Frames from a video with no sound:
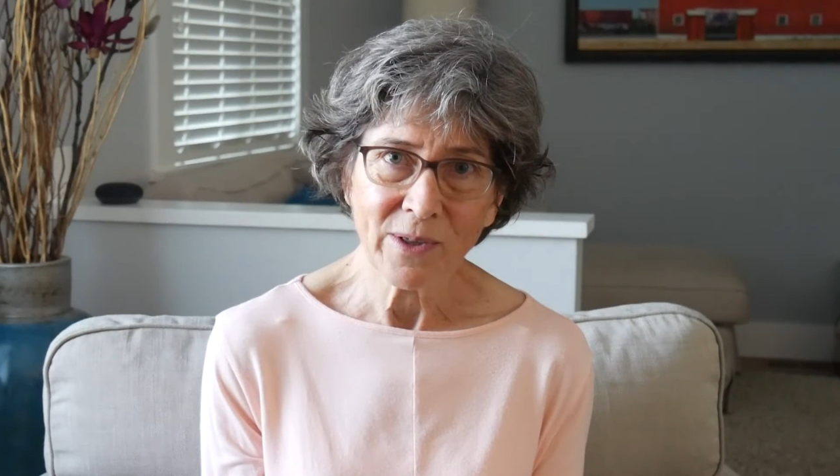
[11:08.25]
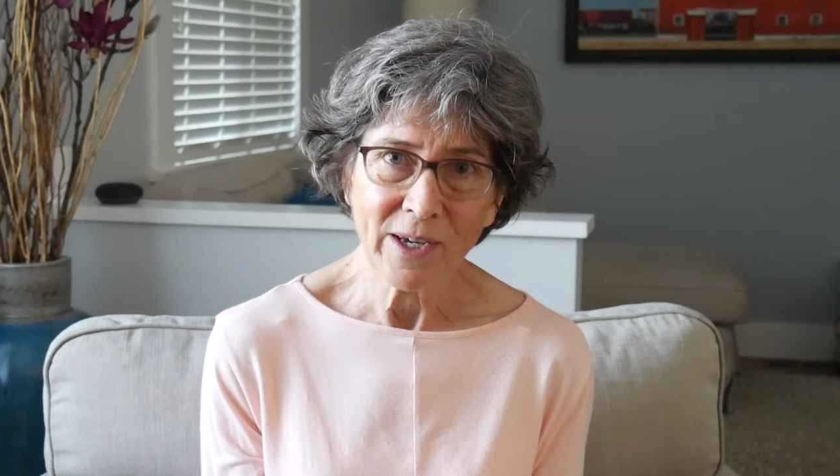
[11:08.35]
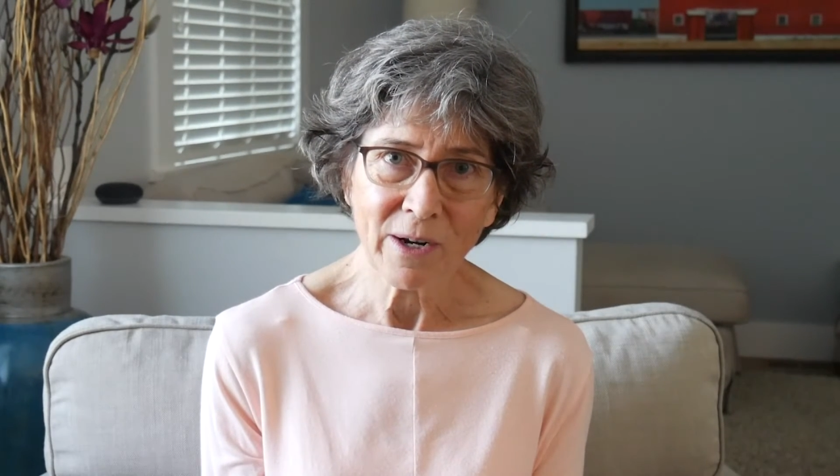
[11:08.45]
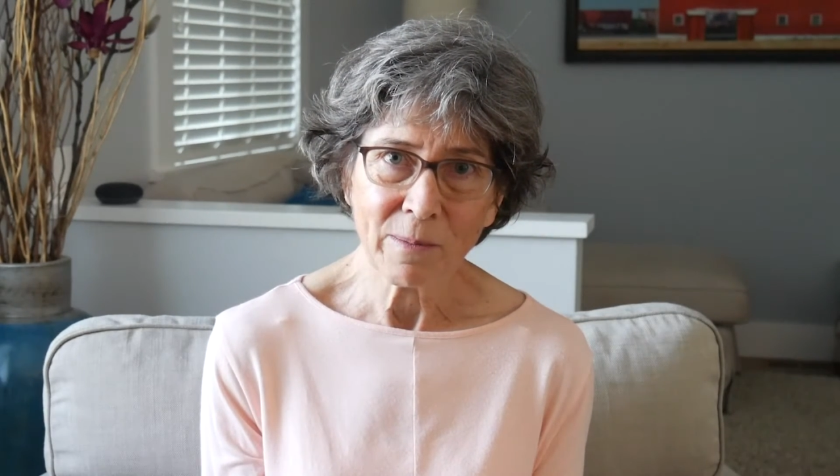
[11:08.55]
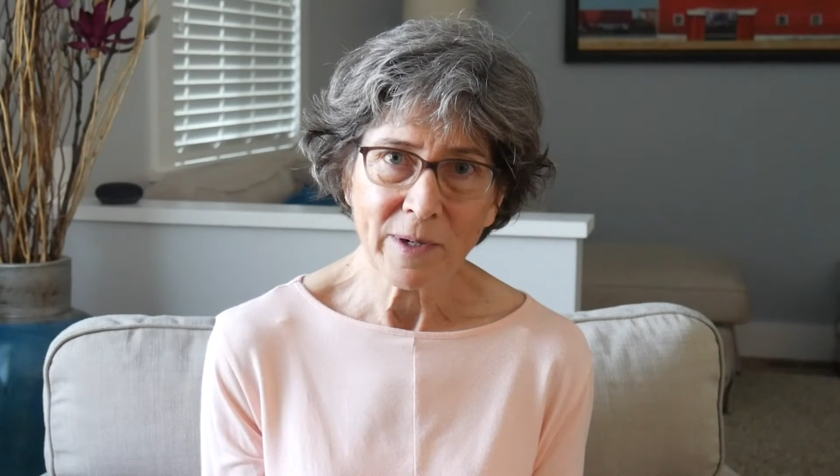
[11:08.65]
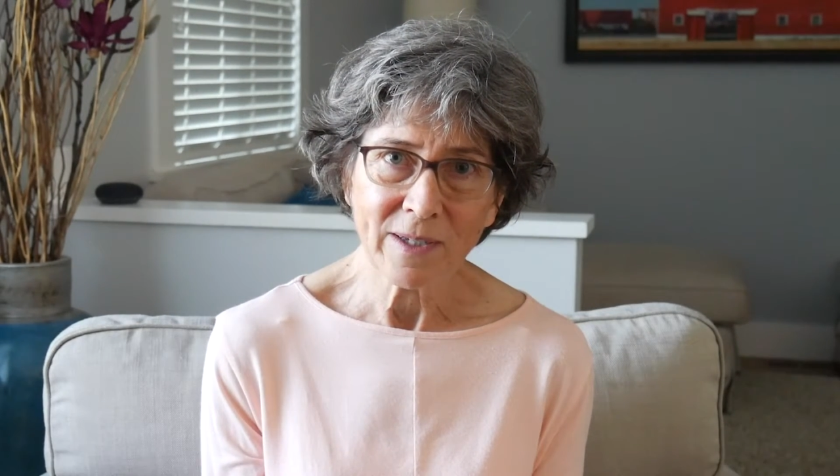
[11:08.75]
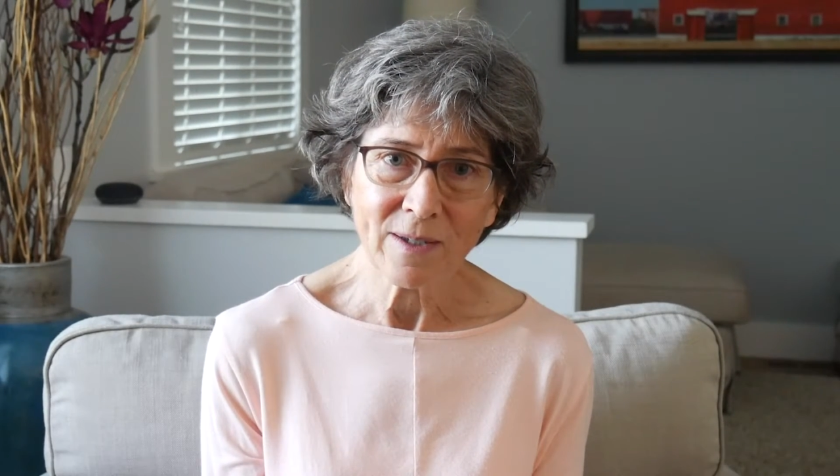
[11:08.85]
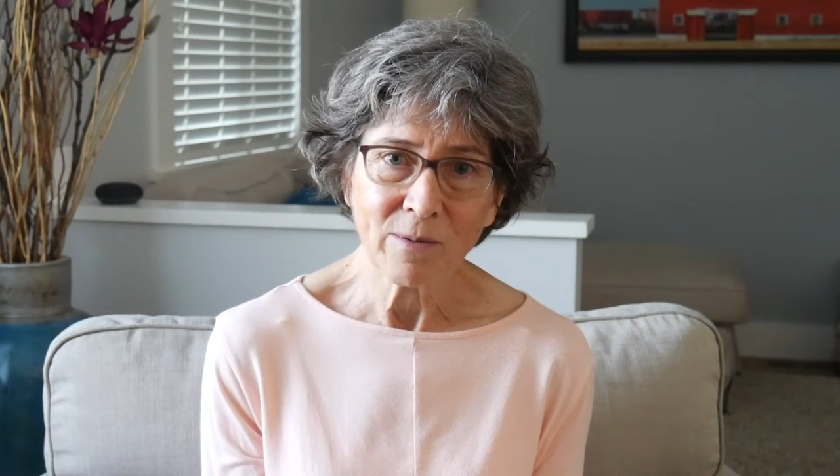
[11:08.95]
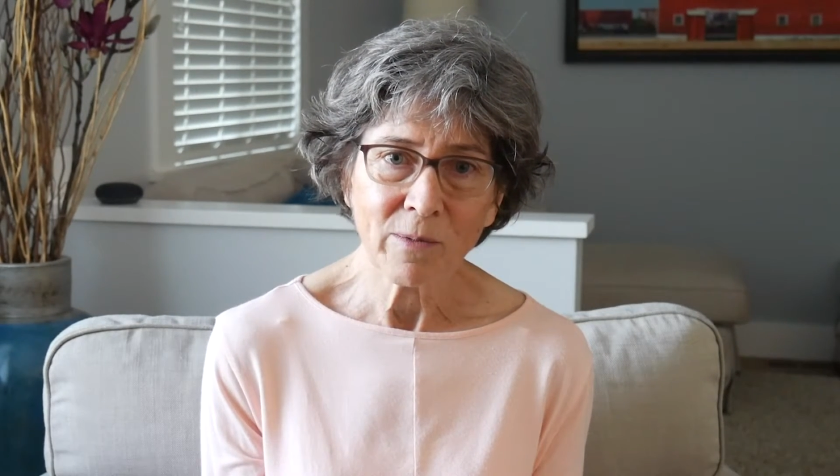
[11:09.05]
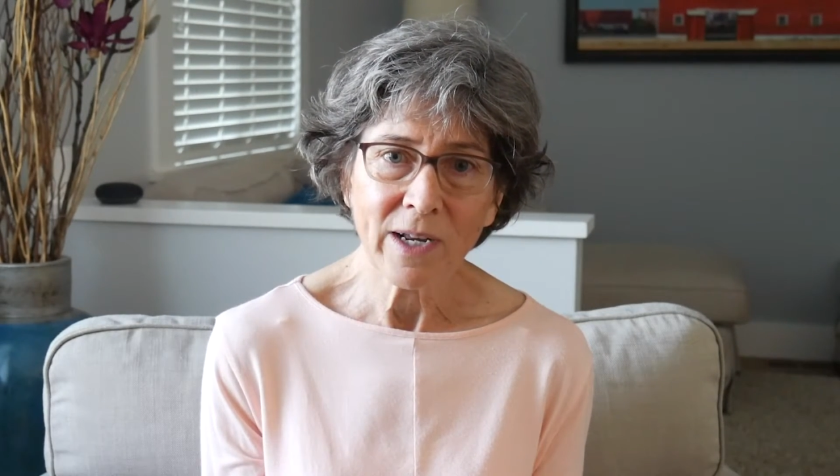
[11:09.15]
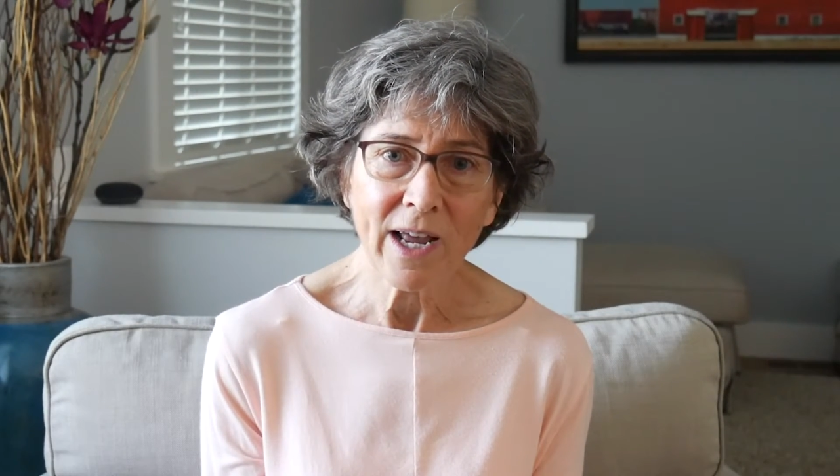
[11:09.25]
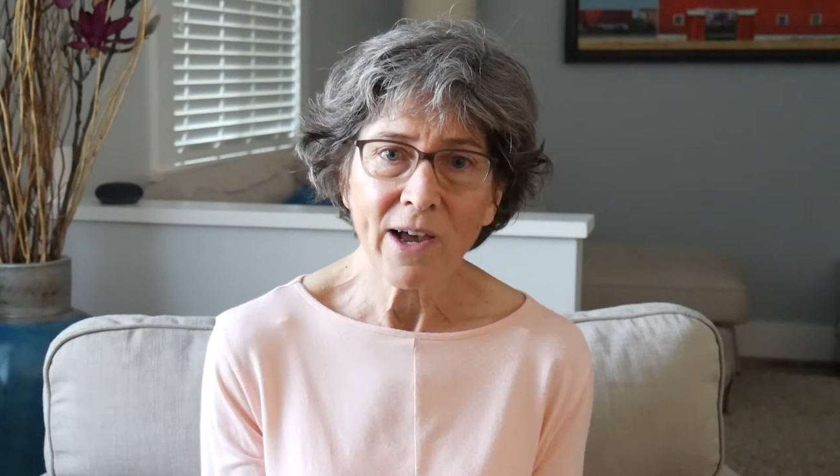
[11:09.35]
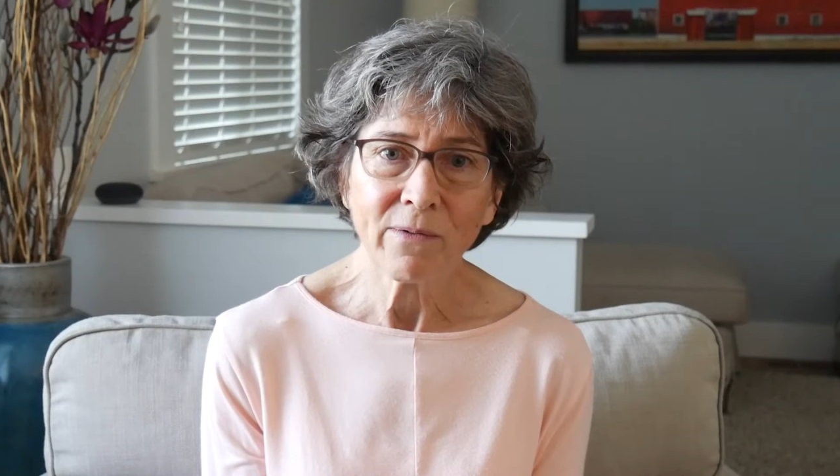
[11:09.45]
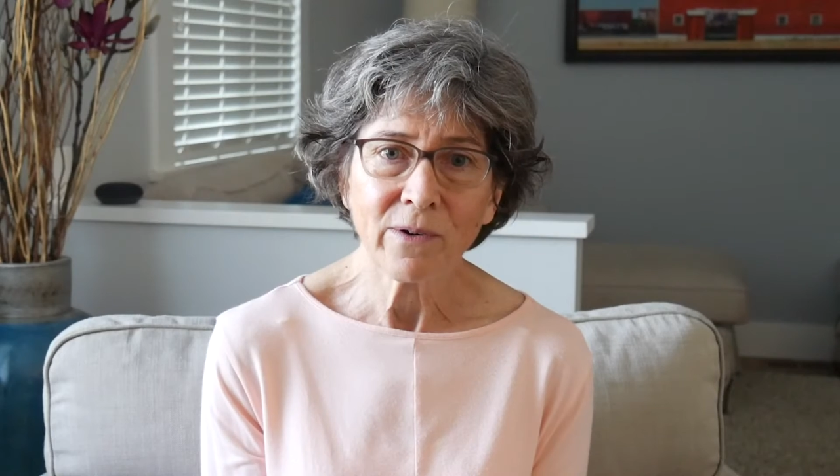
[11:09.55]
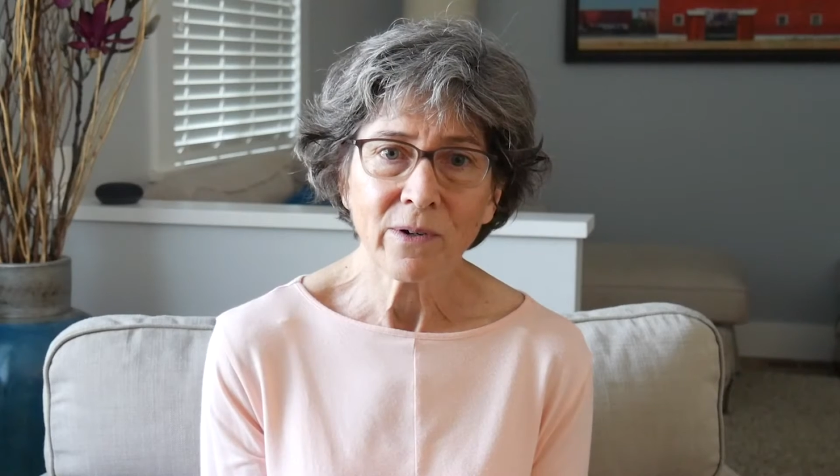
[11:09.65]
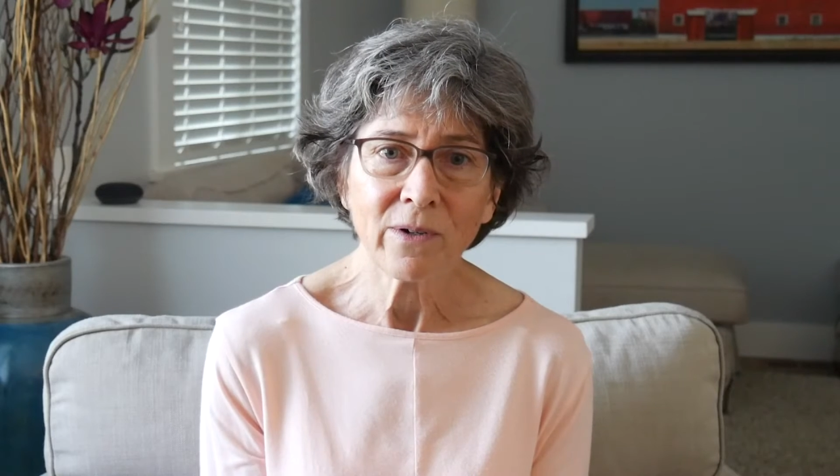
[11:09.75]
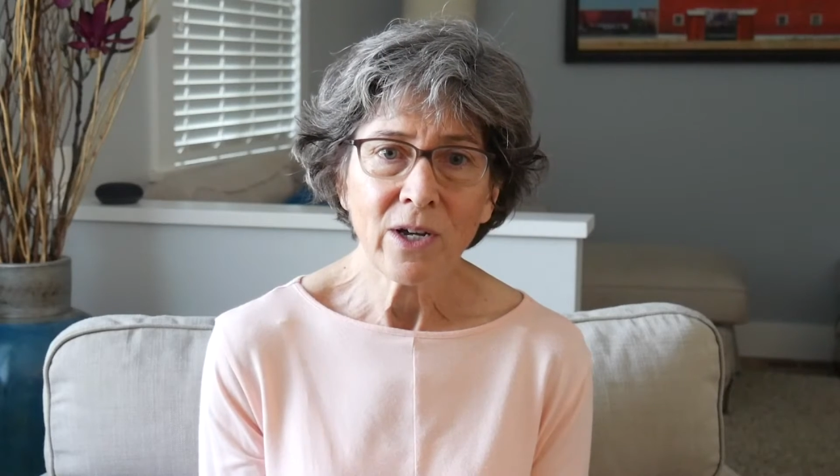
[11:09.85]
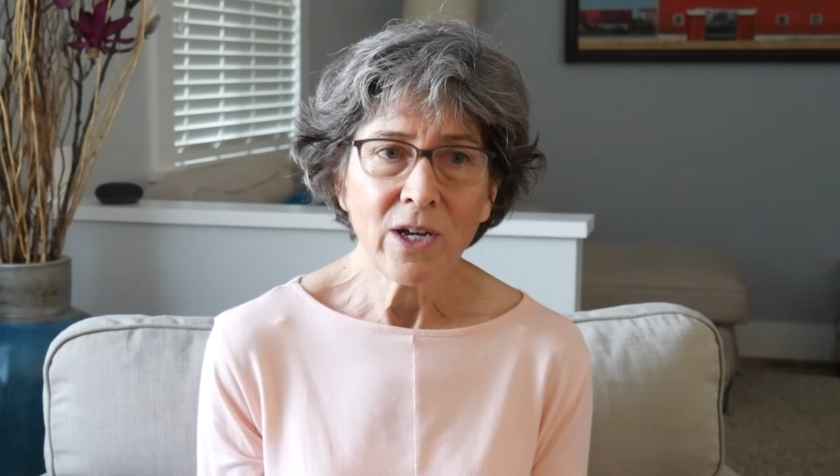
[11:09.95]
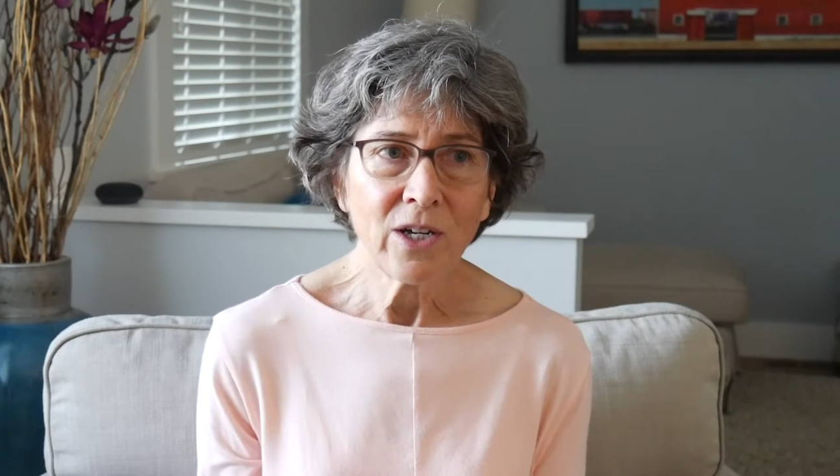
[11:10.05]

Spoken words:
therapist whenever